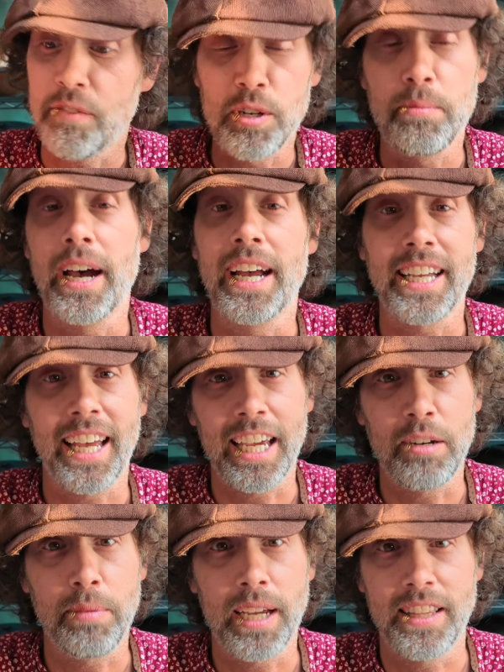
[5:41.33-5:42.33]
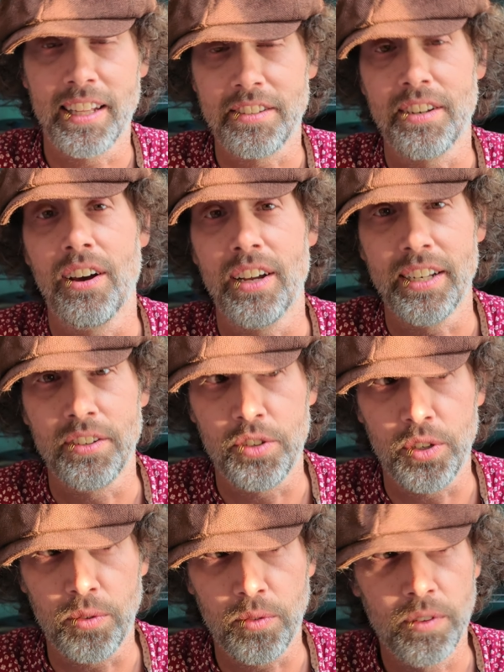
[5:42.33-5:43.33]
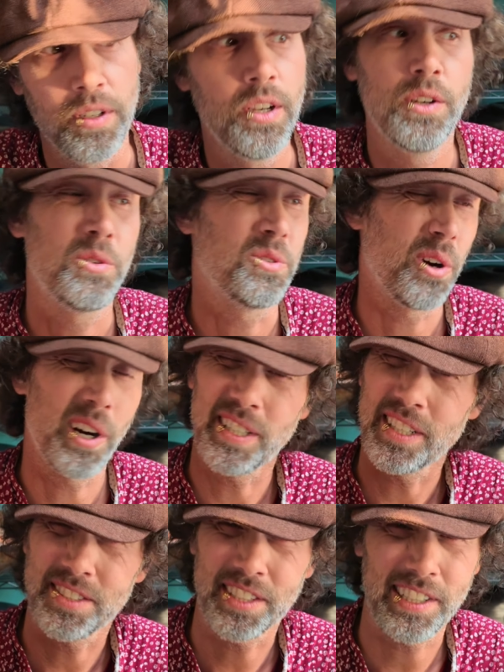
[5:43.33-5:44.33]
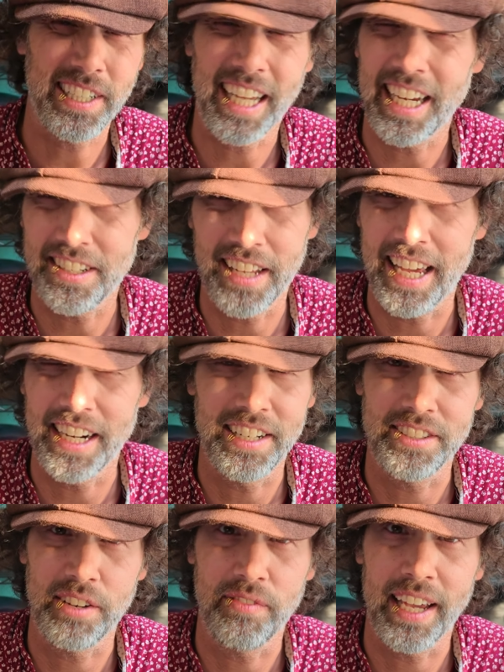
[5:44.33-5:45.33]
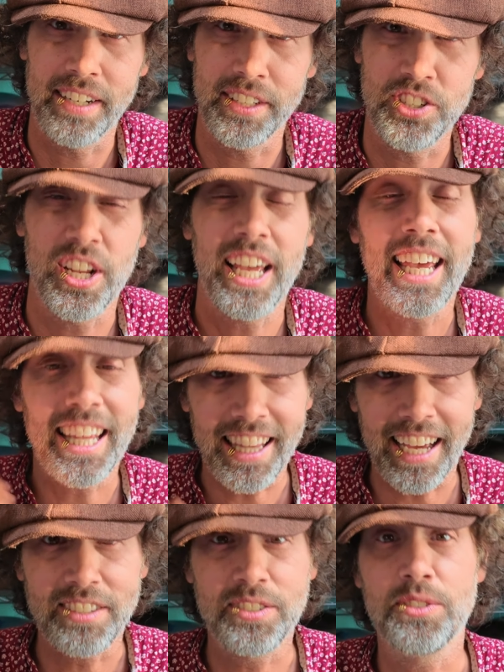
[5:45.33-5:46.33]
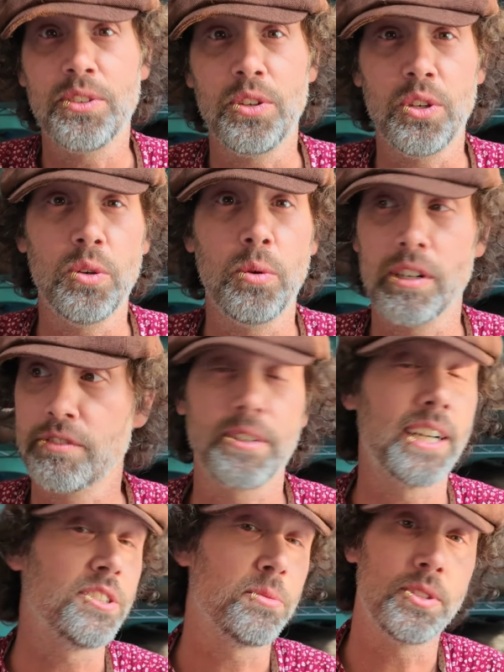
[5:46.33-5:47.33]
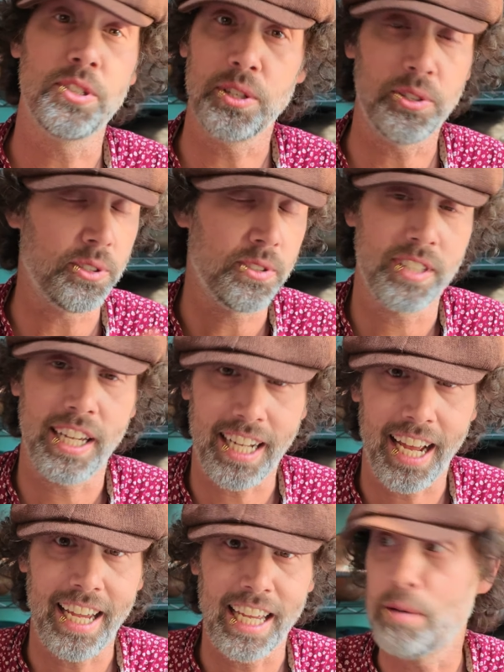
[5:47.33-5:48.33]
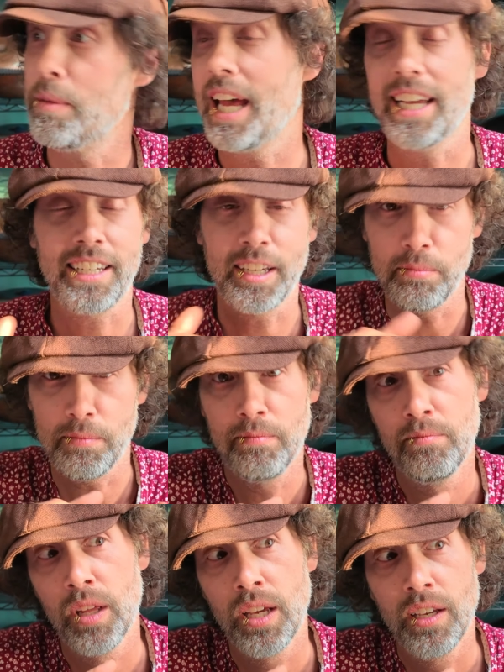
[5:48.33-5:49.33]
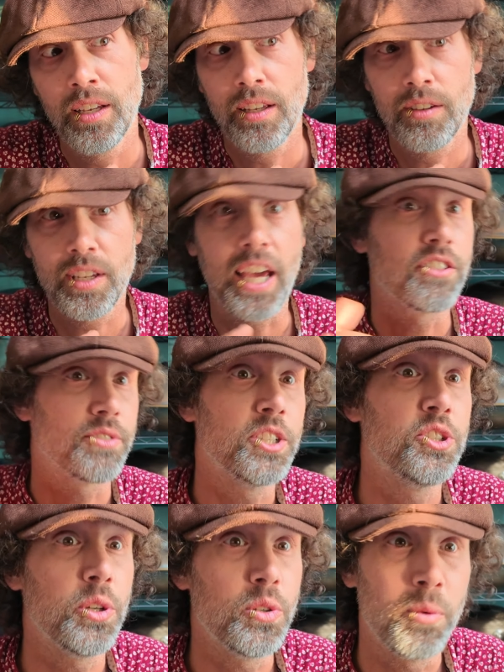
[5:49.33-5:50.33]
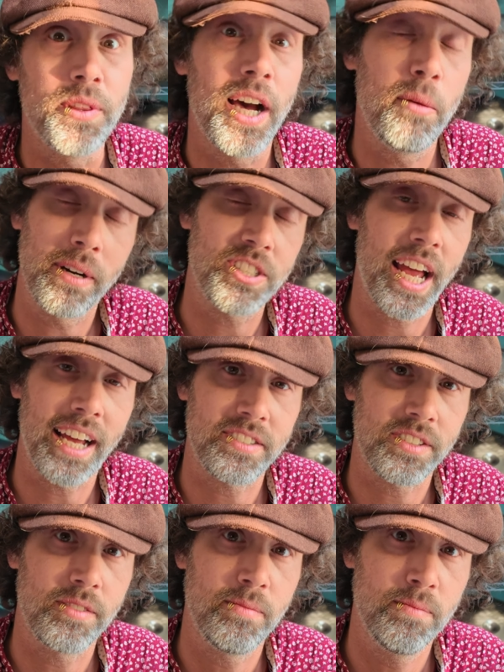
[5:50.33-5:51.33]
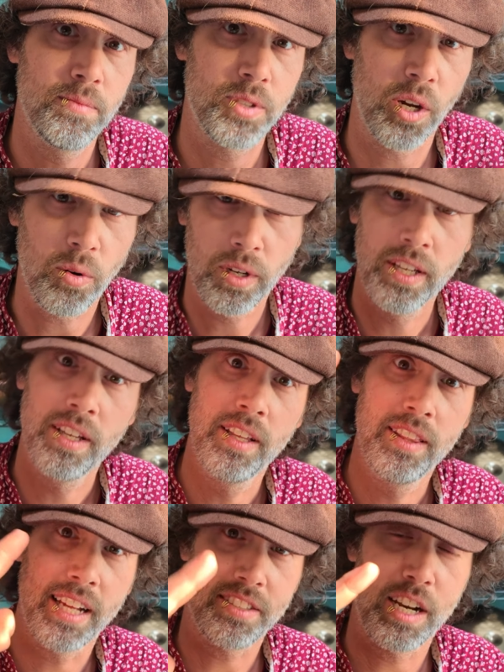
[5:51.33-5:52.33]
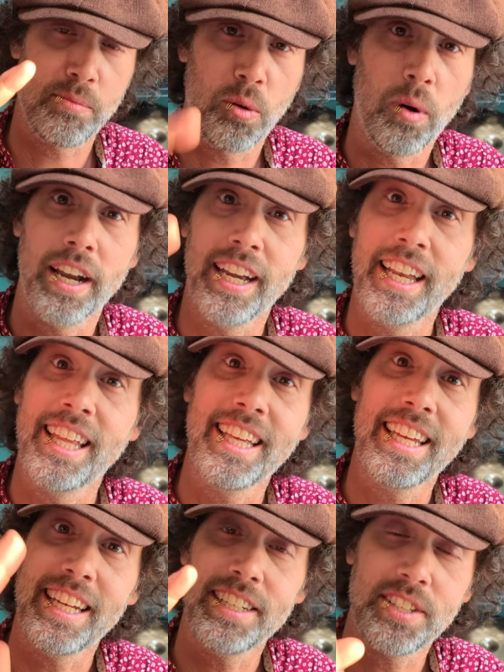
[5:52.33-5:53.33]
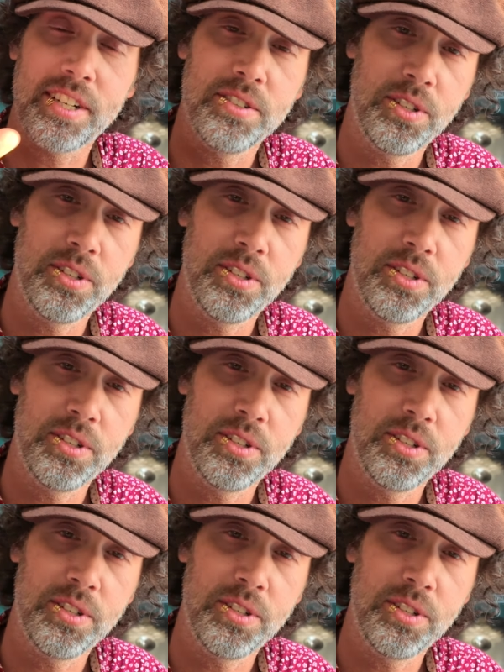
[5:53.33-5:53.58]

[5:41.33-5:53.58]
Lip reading: If you're buying a handpan that's not in tune, you're already starting at a disadvantage, unless you are friends with tuners like I am and can get it retuned without much hassle. So that's number 1, is it in